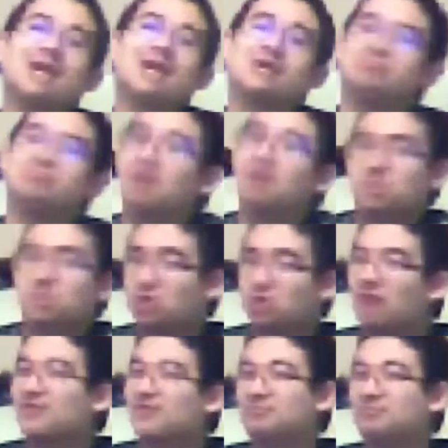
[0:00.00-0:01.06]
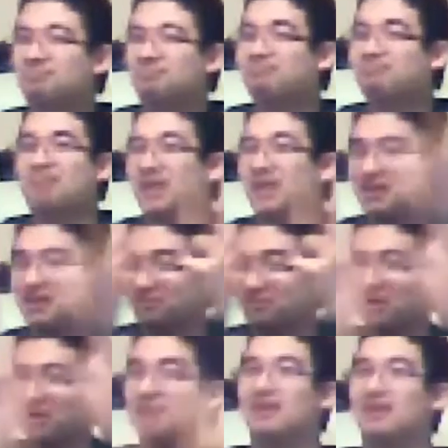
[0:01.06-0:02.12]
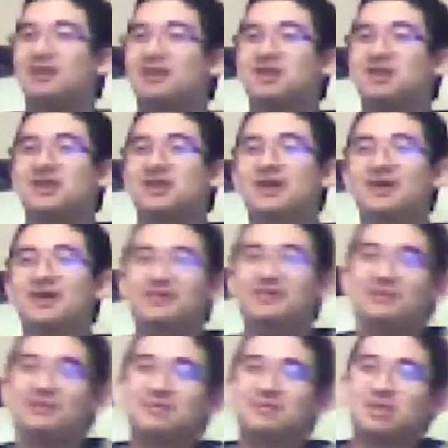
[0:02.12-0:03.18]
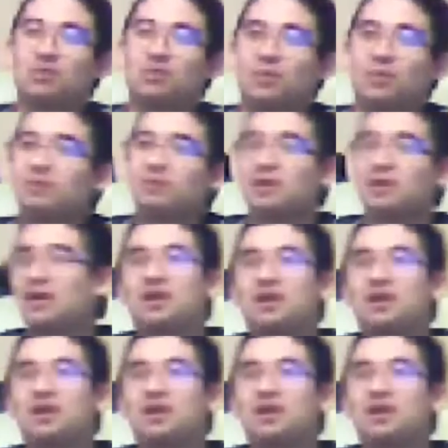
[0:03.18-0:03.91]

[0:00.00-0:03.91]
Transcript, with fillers: I'd much rather play the remake, you know? so with Wind Waker.